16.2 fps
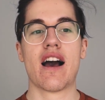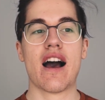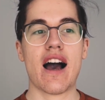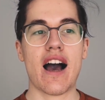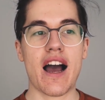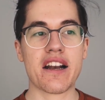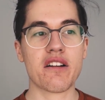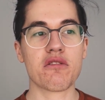
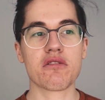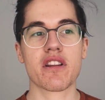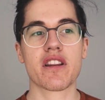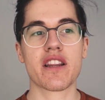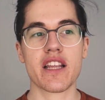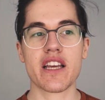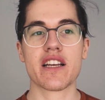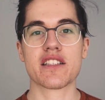I don't
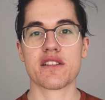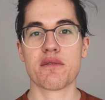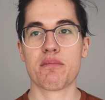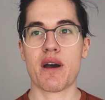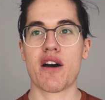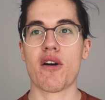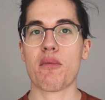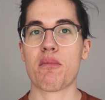think it's
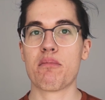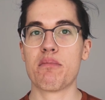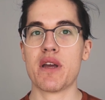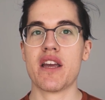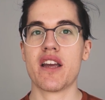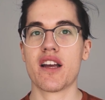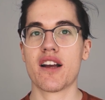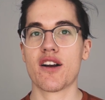about
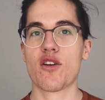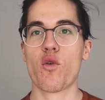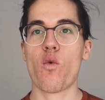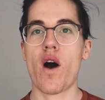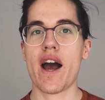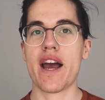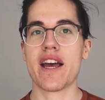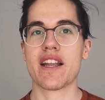being
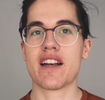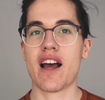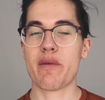quiet.